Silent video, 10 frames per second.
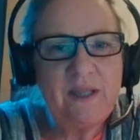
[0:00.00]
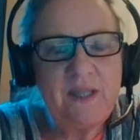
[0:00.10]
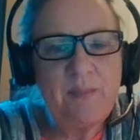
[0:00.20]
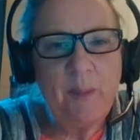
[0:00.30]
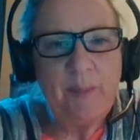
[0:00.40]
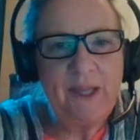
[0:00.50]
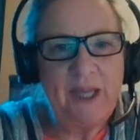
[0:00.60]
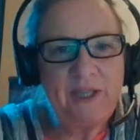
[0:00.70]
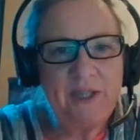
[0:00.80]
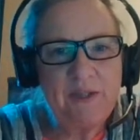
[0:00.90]
these
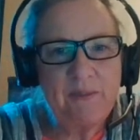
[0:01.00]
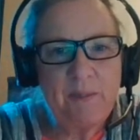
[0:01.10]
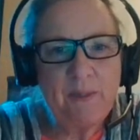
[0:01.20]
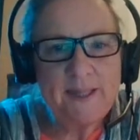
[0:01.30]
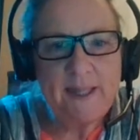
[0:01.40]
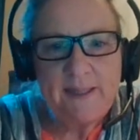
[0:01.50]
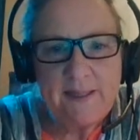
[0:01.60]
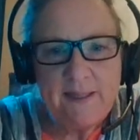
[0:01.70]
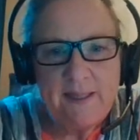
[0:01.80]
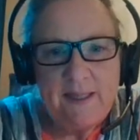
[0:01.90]
populations
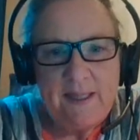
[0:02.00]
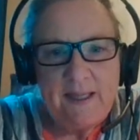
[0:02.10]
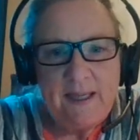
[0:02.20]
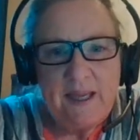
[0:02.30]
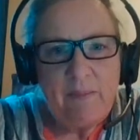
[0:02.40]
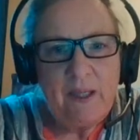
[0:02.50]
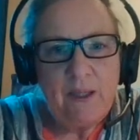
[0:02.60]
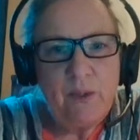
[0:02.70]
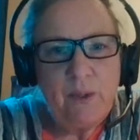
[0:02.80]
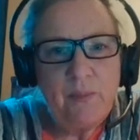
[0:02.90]
represent? And we
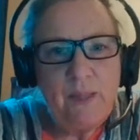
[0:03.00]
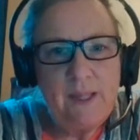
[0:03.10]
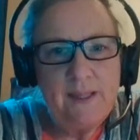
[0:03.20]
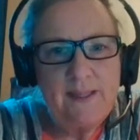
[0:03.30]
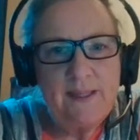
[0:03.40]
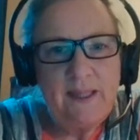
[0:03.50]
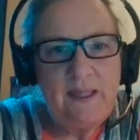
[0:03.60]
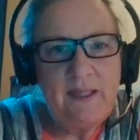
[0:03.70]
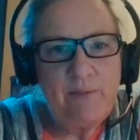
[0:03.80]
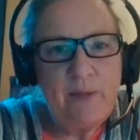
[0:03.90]
can look and we can
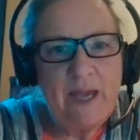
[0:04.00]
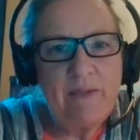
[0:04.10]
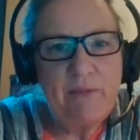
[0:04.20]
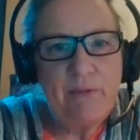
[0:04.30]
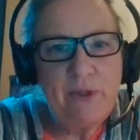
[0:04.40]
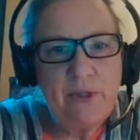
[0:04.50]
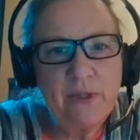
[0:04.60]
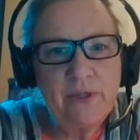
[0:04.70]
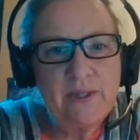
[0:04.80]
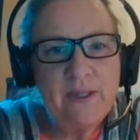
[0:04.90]
see if we have a few
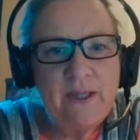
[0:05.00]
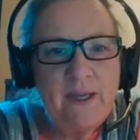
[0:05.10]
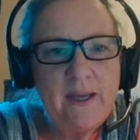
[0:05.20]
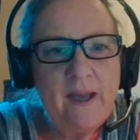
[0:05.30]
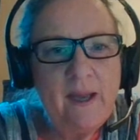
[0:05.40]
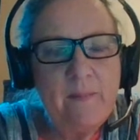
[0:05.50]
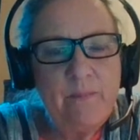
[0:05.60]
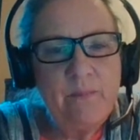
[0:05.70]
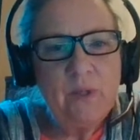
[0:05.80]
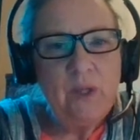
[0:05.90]
dogs
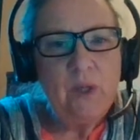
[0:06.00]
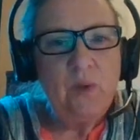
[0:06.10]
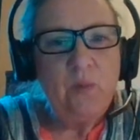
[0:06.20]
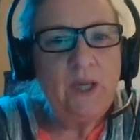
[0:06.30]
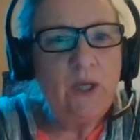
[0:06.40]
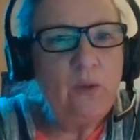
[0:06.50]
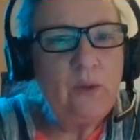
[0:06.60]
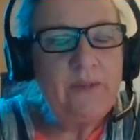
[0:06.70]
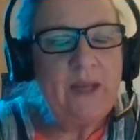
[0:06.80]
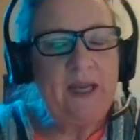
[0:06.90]
um, we can
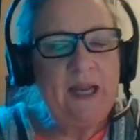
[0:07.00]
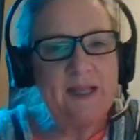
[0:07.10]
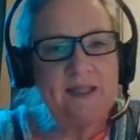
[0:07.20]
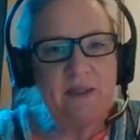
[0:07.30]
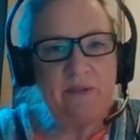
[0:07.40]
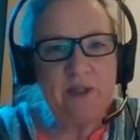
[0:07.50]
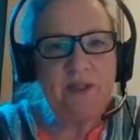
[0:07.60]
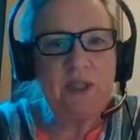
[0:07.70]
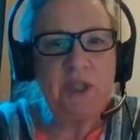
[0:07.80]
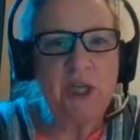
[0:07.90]
look at that last
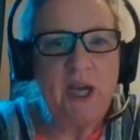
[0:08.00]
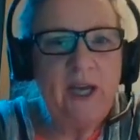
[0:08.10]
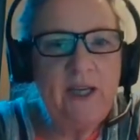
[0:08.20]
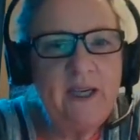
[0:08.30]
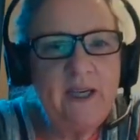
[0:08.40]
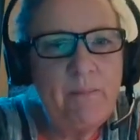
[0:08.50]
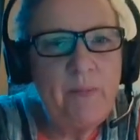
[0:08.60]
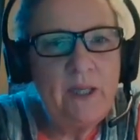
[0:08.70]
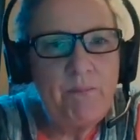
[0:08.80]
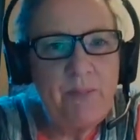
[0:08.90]
diversity chart and
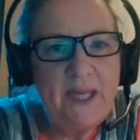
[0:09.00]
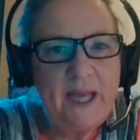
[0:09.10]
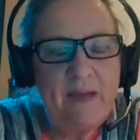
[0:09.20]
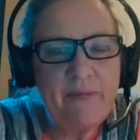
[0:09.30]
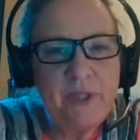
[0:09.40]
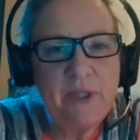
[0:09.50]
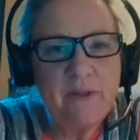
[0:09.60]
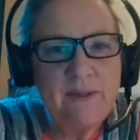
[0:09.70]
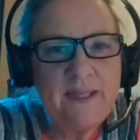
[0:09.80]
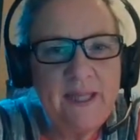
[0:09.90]
we can pick out the
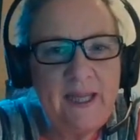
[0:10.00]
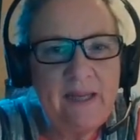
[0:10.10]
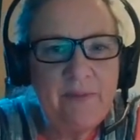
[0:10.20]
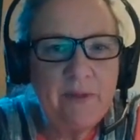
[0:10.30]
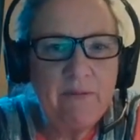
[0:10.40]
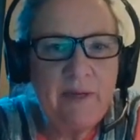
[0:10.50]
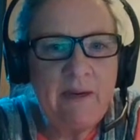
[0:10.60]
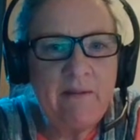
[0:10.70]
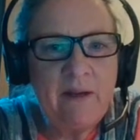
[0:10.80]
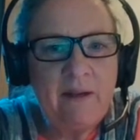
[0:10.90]
dogs that have the
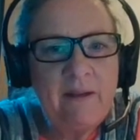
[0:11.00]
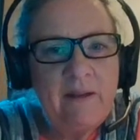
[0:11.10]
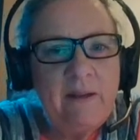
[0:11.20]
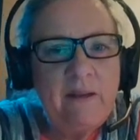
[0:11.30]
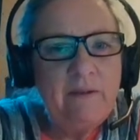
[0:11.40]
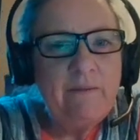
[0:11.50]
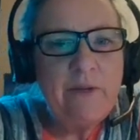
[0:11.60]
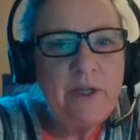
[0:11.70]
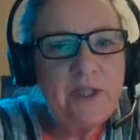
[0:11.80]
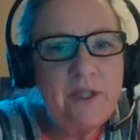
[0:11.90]
rarer
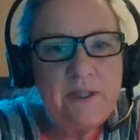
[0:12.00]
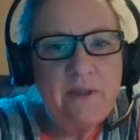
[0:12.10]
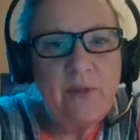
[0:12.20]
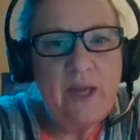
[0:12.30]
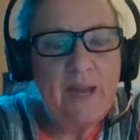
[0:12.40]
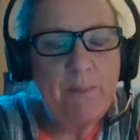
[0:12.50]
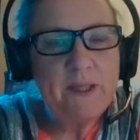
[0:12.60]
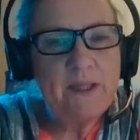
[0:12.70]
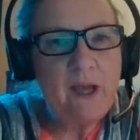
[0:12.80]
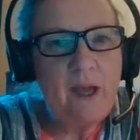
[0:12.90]
versions of the
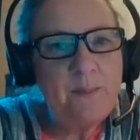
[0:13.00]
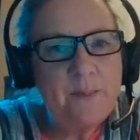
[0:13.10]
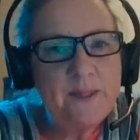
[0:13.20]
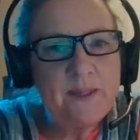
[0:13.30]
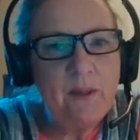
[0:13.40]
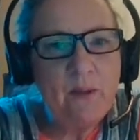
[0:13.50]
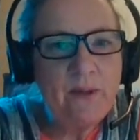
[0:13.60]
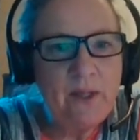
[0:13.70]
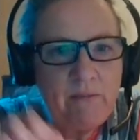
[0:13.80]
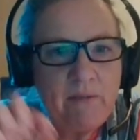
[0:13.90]
haplotypes or
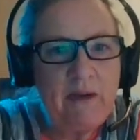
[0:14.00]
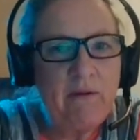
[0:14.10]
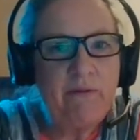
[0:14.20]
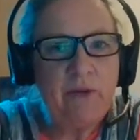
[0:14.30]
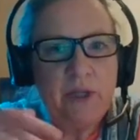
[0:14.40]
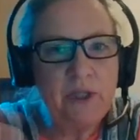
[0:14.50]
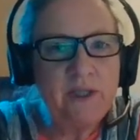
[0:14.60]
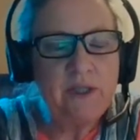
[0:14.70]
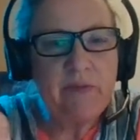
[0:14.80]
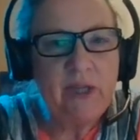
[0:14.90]
the rarer
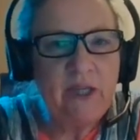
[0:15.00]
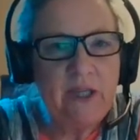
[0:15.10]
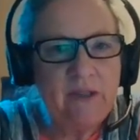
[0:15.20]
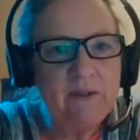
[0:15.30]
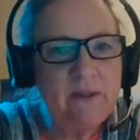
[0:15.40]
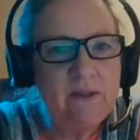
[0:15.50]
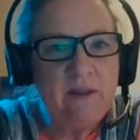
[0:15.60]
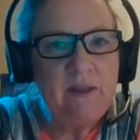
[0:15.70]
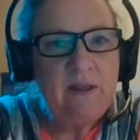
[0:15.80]
versions of the alleles